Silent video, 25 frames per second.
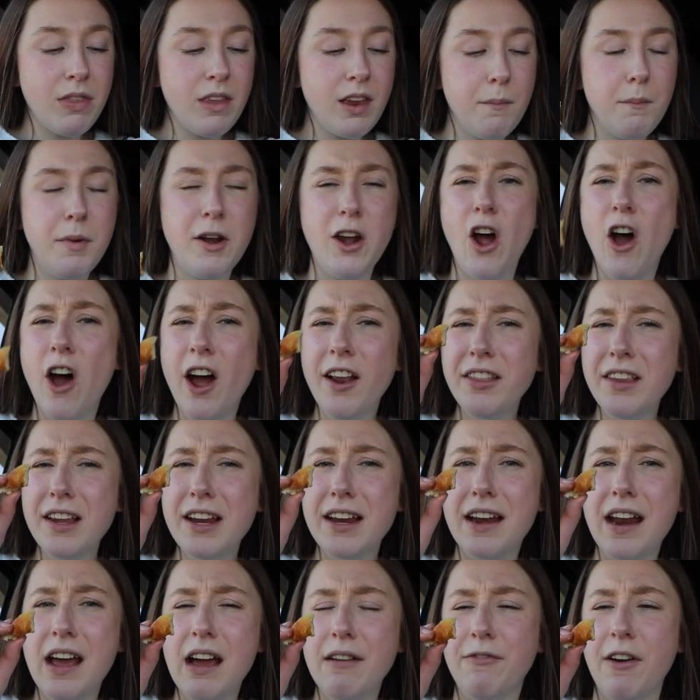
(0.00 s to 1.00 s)
But
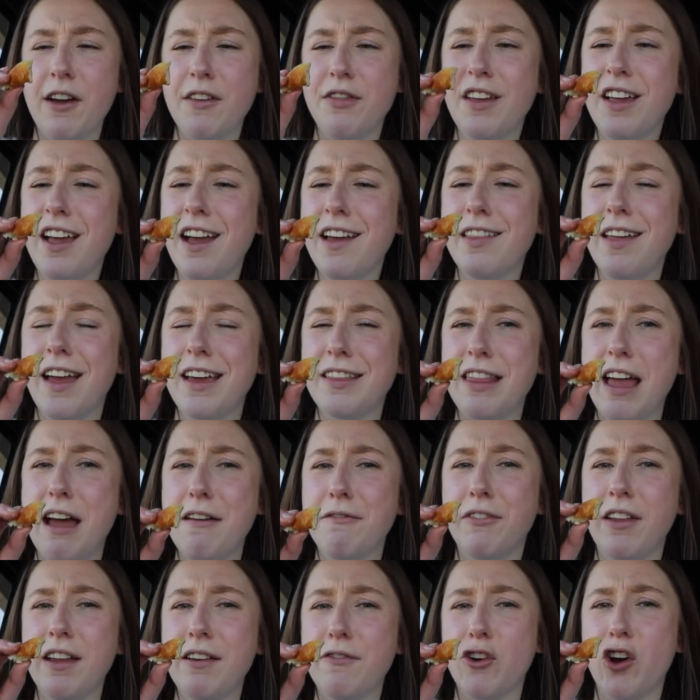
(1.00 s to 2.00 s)
oddly enough, I think I like
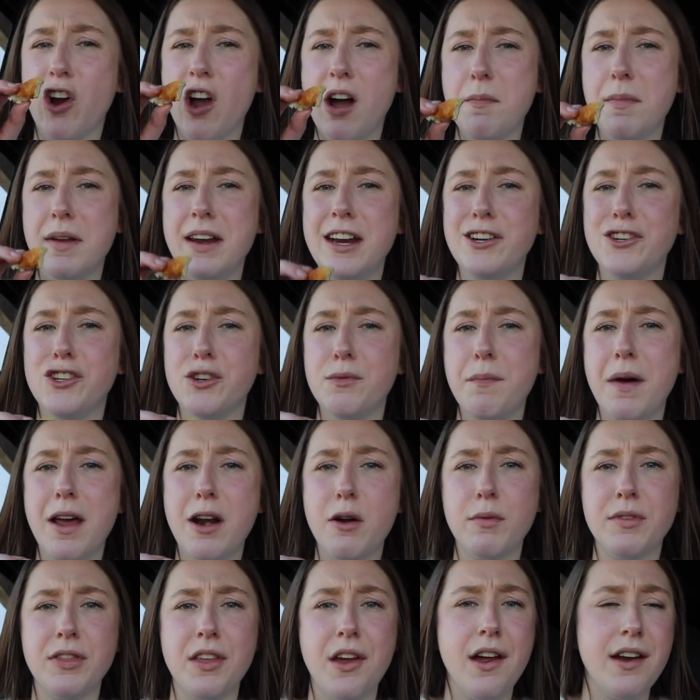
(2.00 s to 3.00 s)
that flavor combination
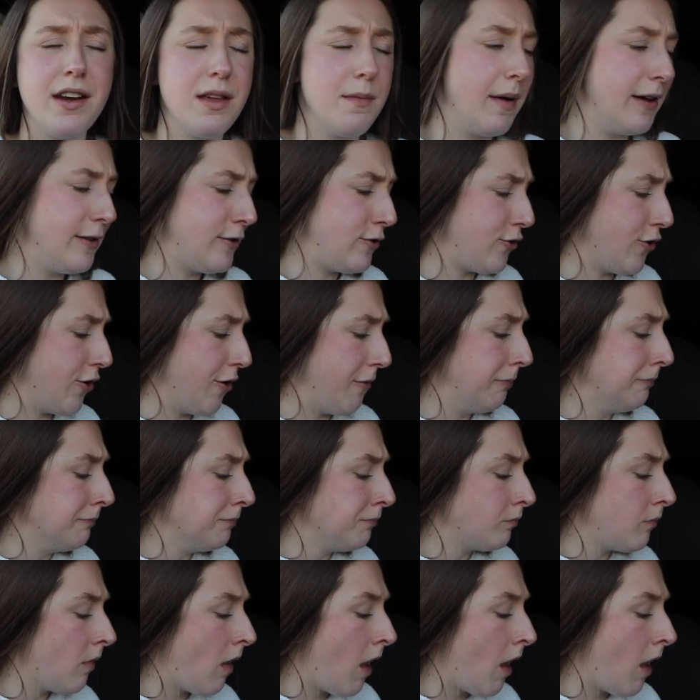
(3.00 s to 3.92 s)
better with the honey mustard.